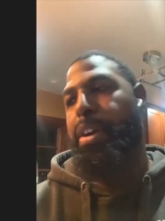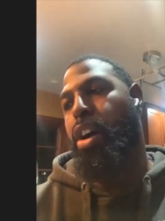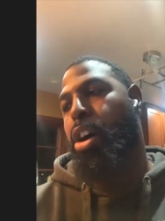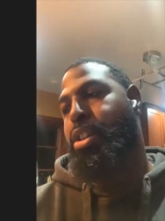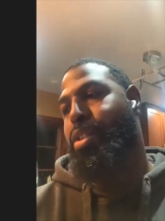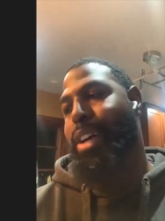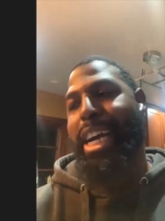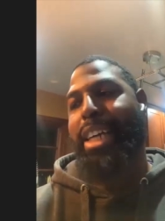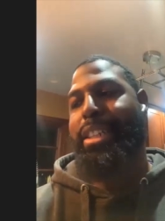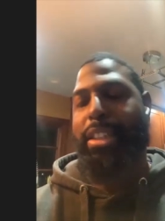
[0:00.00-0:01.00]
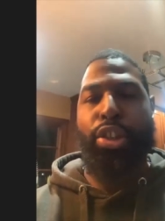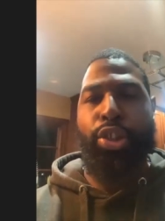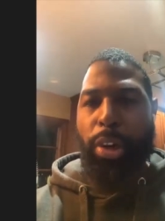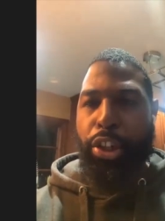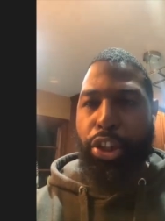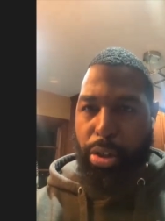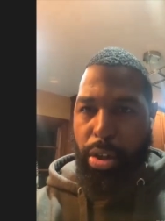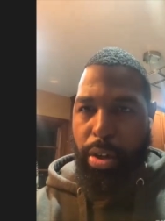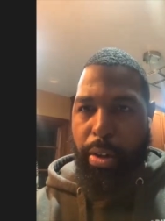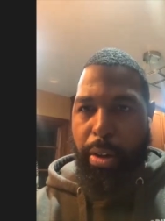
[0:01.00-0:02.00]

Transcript: but it also adds as a structure,